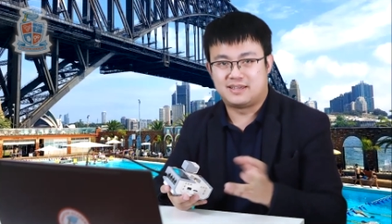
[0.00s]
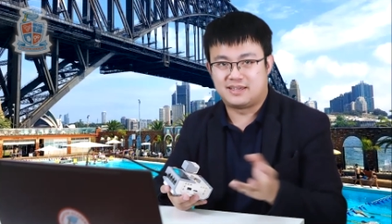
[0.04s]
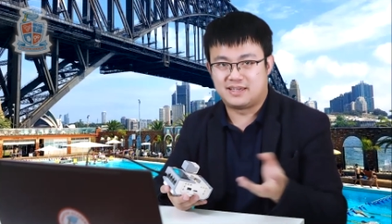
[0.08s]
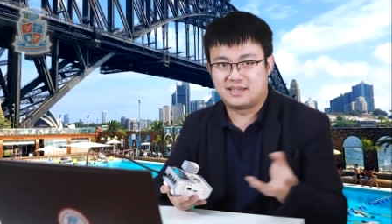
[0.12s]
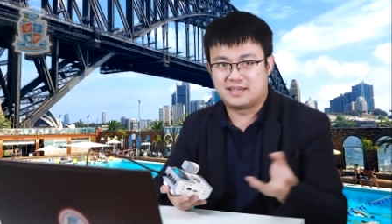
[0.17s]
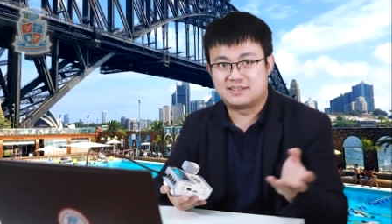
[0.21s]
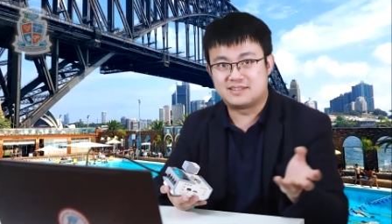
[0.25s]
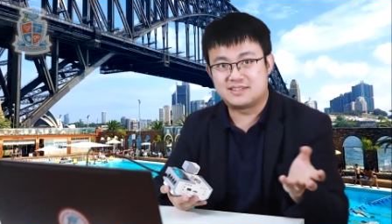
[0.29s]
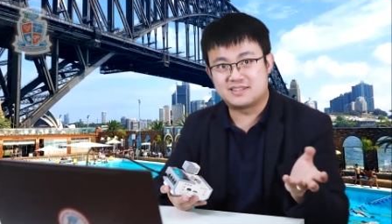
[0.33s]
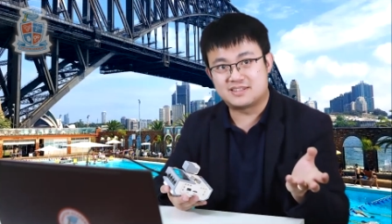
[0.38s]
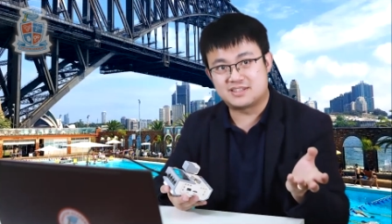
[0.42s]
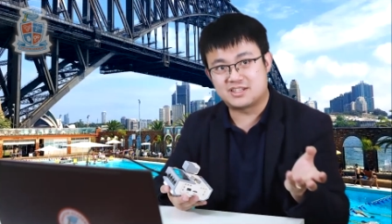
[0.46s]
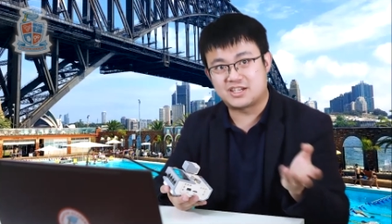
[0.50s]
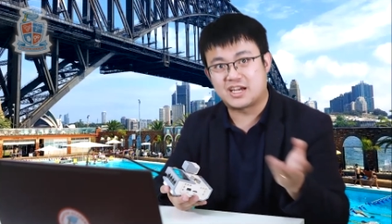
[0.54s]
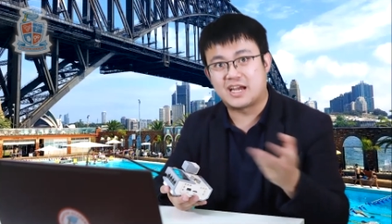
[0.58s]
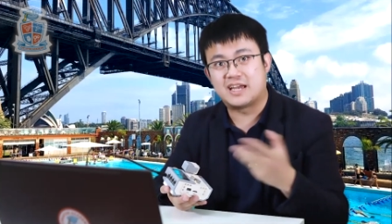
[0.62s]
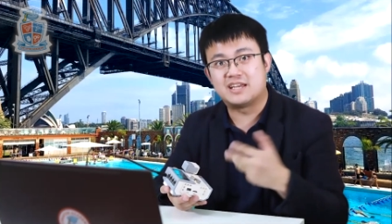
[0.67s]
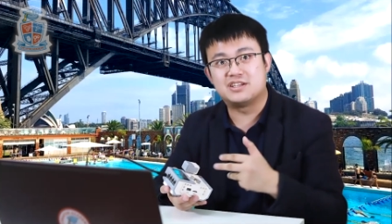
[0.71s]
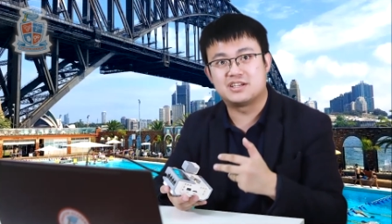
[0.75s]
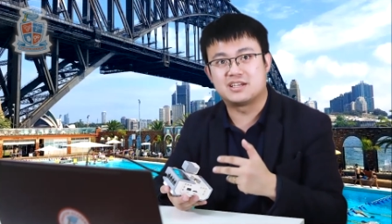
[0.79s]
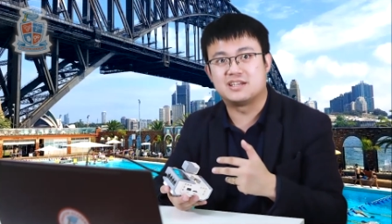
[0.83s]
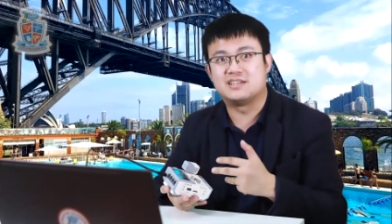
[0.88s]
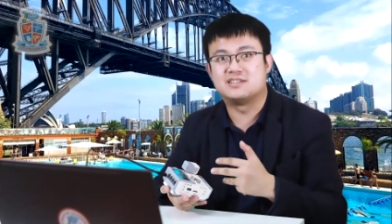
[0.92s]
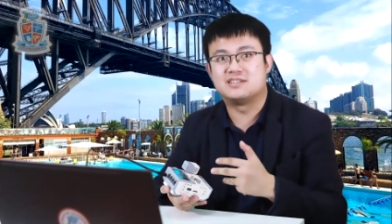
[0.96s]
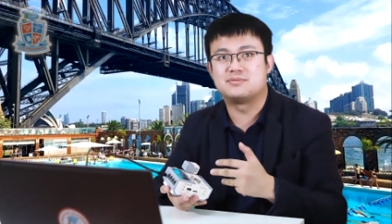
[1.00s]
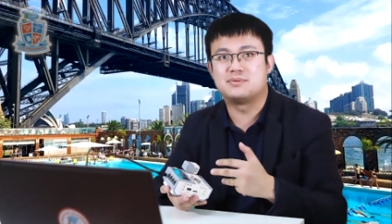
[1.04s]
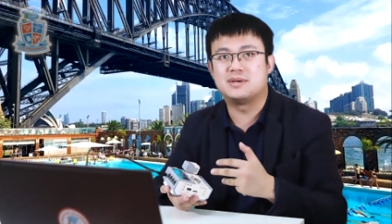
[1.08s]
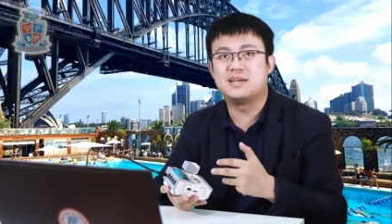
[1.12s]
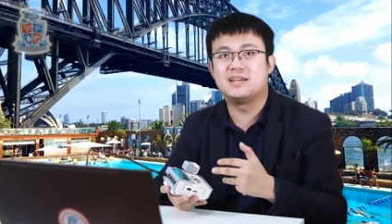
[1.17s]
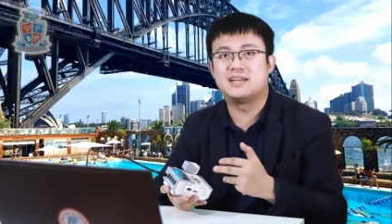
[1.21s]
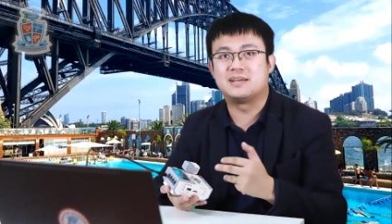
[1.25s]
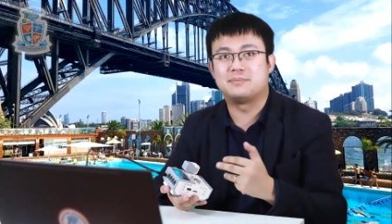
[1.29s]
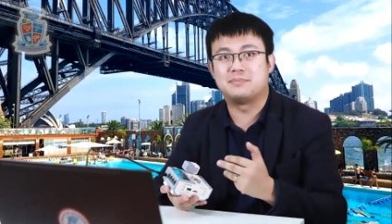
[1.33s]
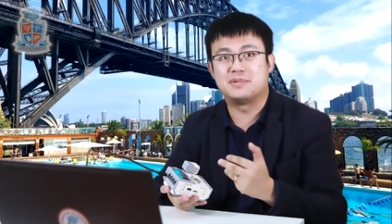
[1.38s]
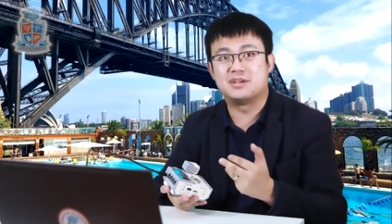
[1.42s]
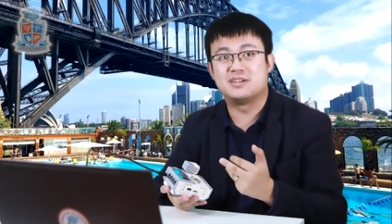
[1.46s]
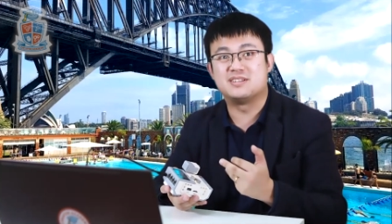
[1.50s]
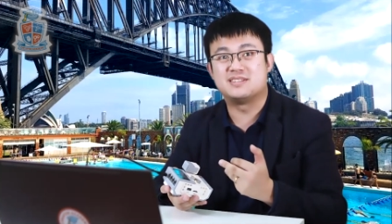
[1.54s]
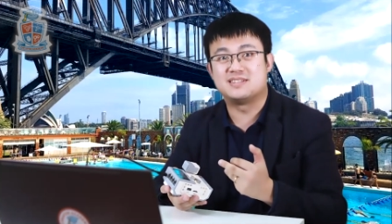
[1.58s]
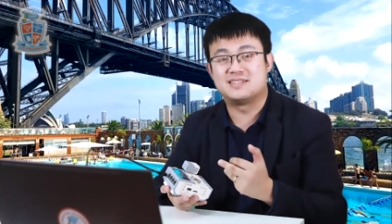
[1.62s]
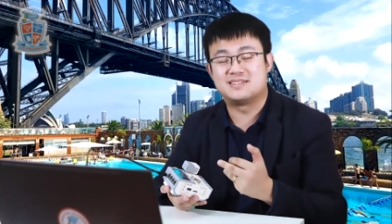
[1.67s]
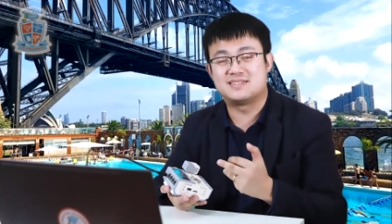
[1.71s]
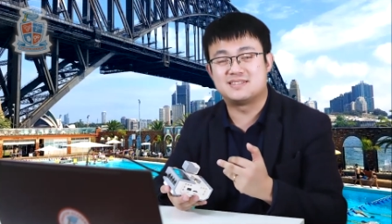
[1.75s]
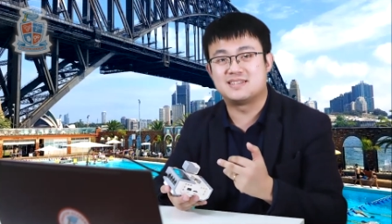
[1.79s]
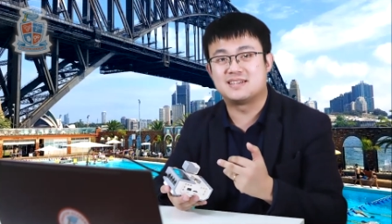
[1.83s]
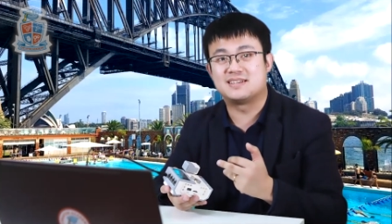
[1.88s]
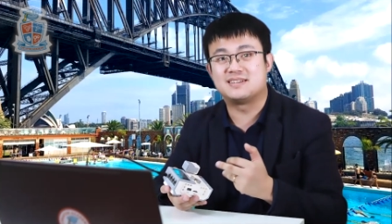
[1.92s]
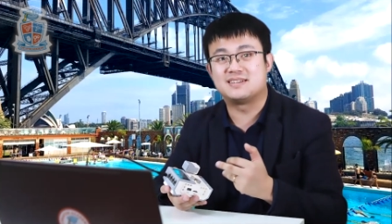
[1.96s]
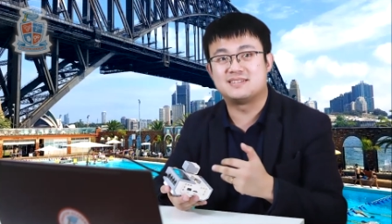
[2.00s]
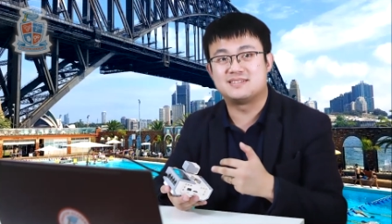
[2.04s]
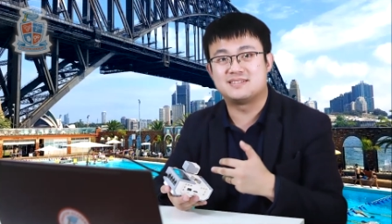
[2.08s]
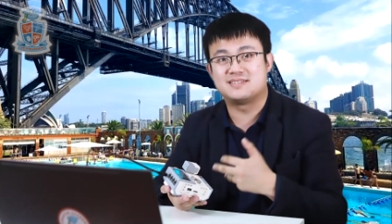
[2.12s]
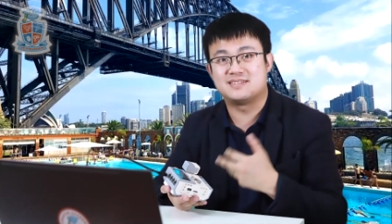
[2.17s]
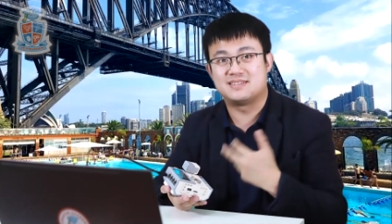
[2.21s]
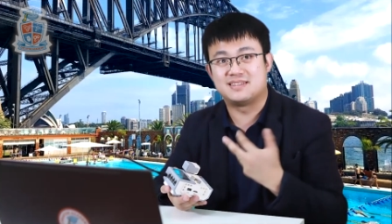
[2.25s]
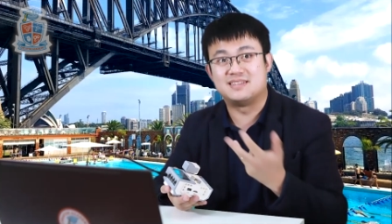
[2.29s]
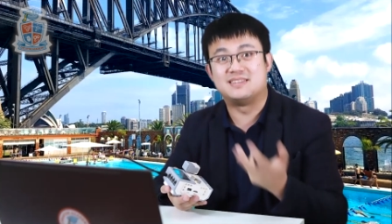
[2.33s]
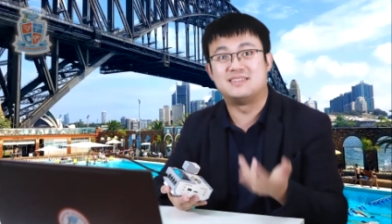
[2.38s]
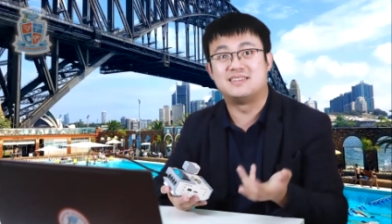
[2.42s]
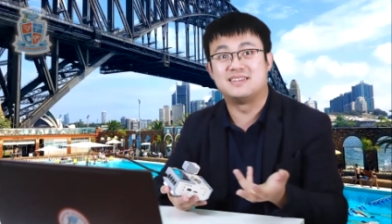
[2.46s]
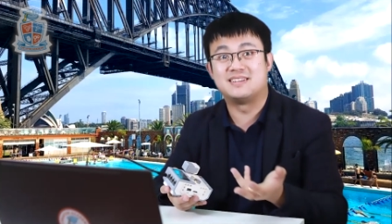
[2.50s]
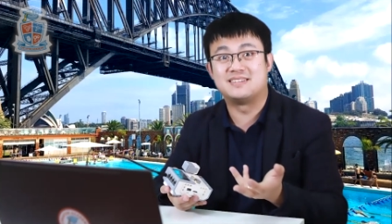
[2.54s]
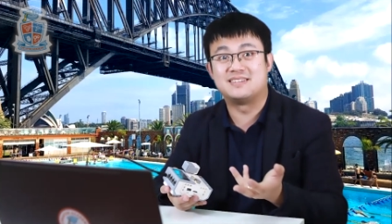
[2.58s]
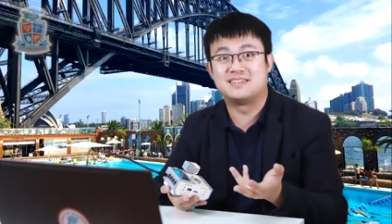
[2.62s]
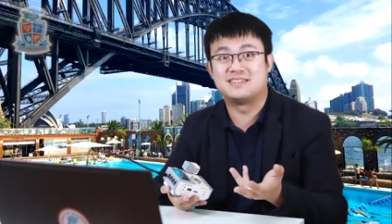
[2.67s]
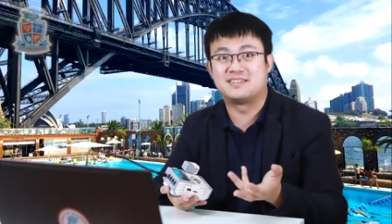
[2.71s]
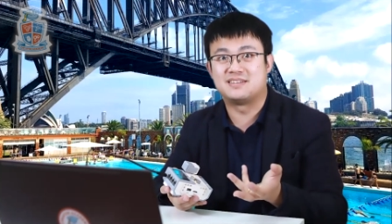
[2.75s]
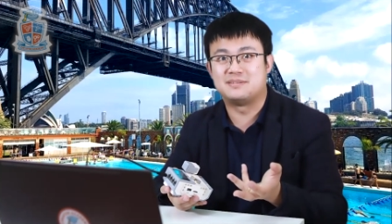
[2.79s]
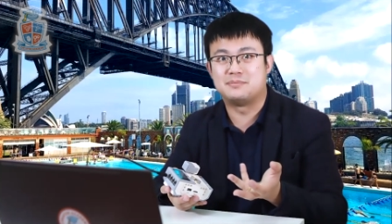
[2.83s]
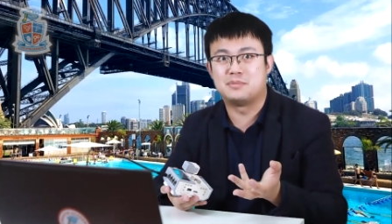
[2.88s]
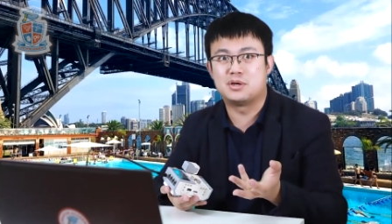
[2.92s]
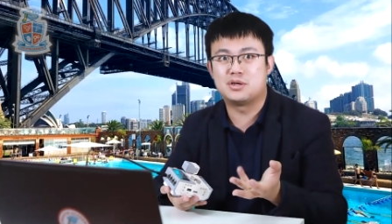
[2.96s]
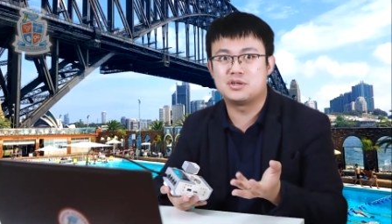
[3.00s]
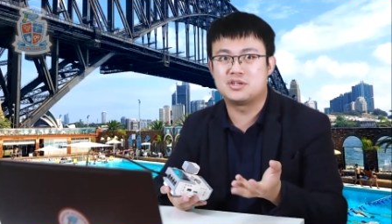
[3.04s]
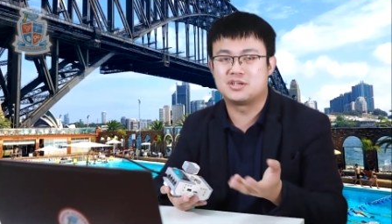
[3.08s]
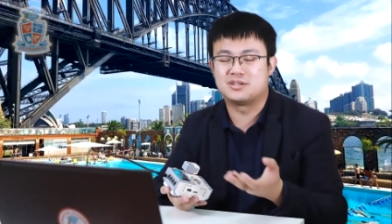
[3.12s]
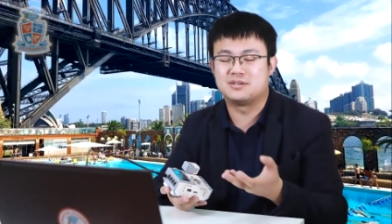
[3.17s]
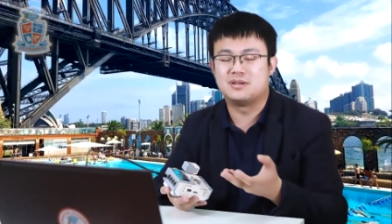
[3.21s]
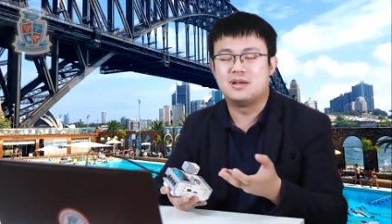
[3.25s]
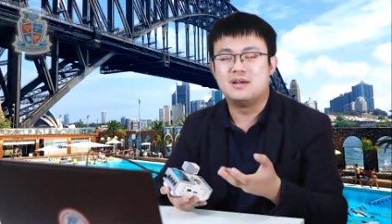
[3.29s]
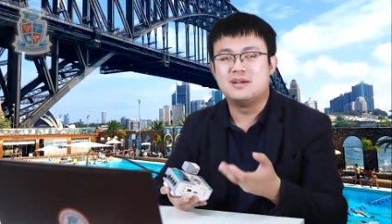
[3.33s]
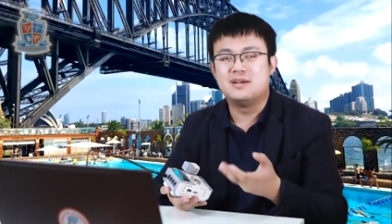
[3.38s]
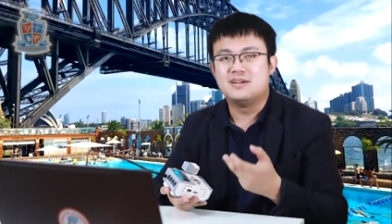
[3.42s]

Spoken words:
it's changing its reading because it thinks it's in motion.